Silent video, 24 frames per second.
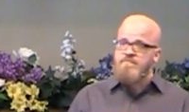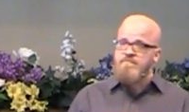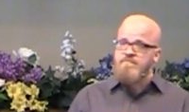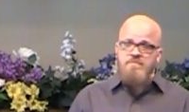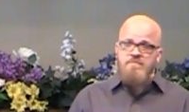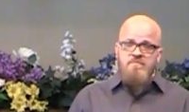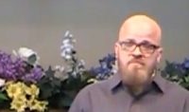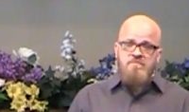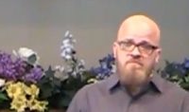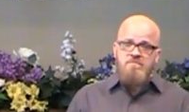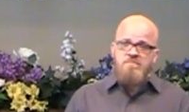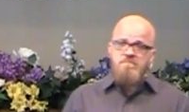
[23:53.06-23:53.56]

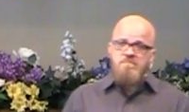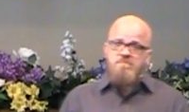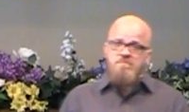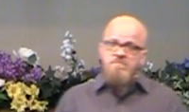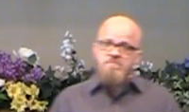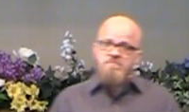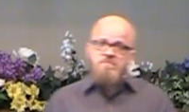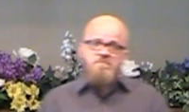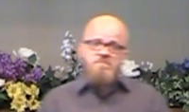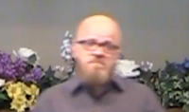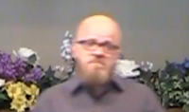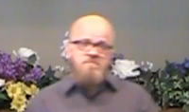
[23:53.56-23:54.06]

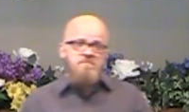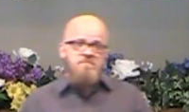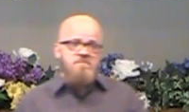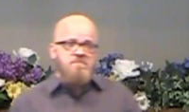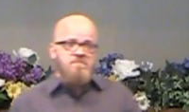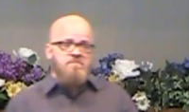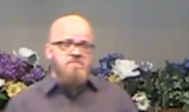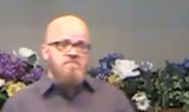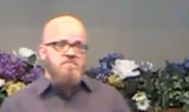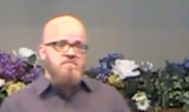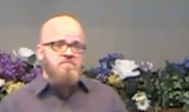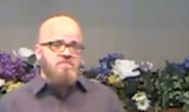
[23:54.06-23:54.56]

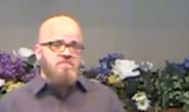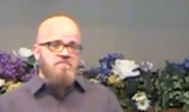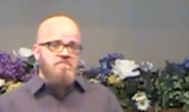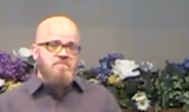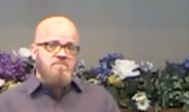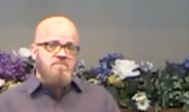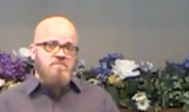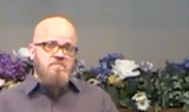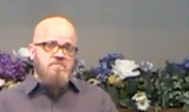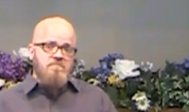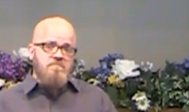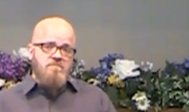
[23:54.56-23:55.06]

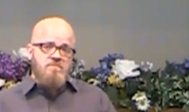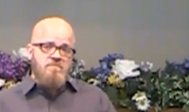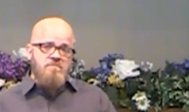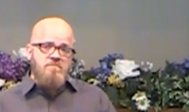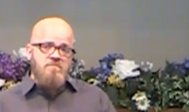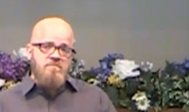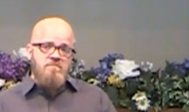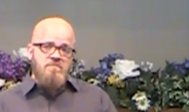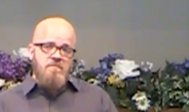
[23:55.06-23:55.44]
(no one is talking)